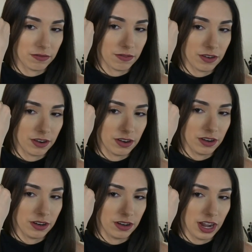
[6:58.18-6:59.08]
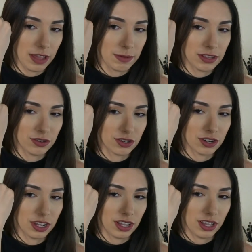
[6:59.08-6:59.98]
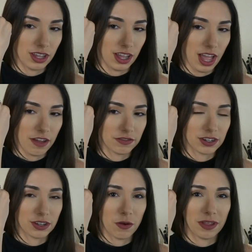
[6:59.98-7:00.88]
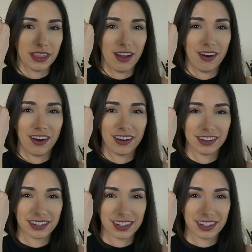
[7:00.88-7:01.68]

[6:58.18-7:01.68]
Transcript: I mean, you shouldn't have to go in that hard to